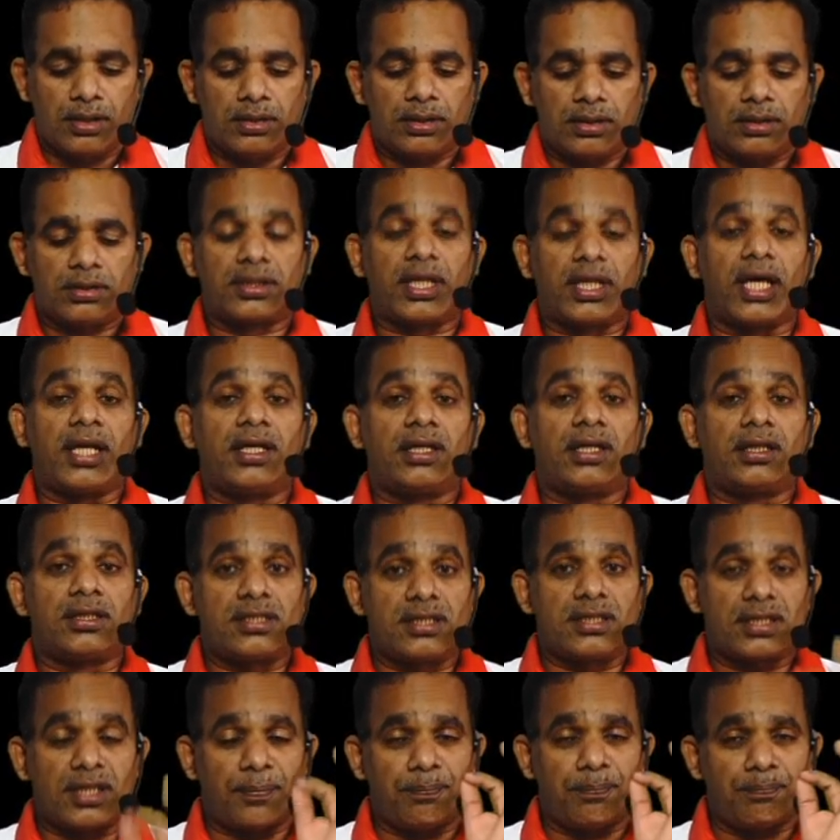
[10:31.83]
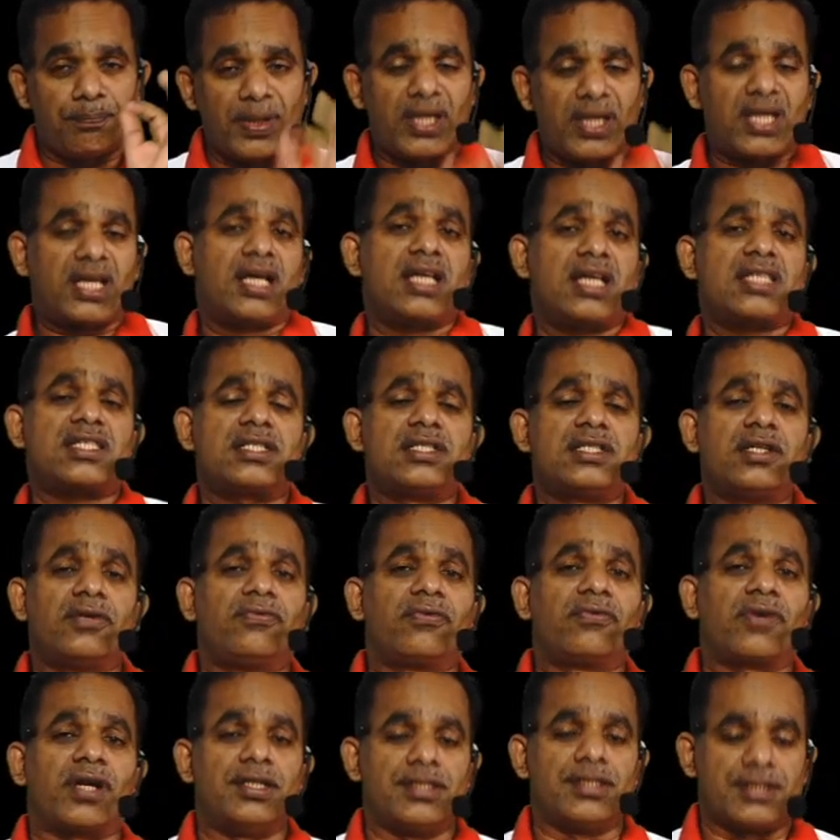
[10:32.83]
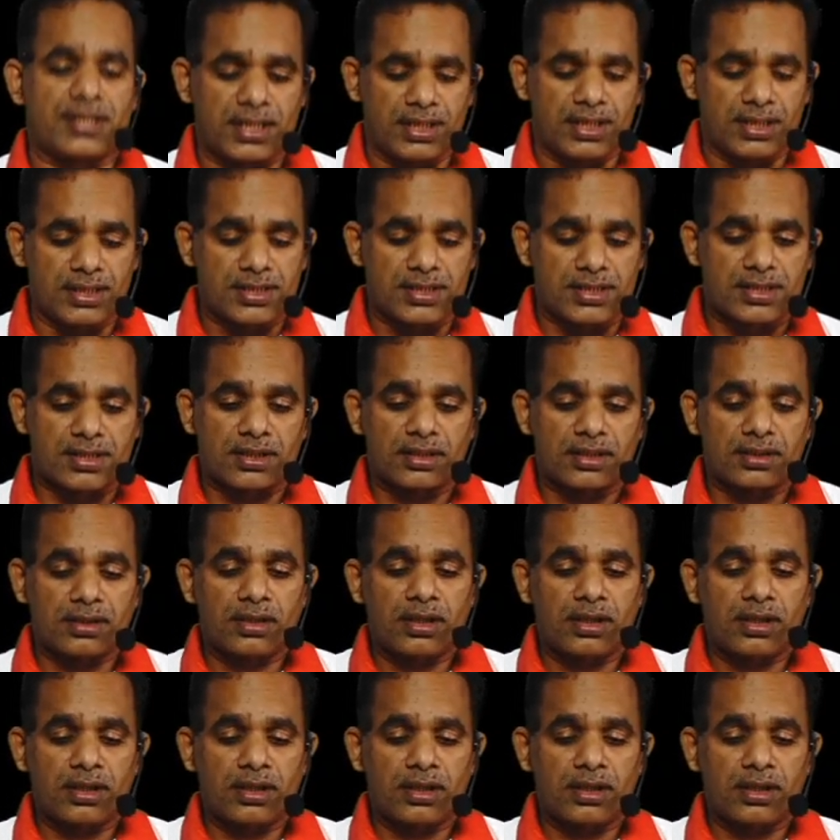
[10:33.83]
Then the biggest difference is,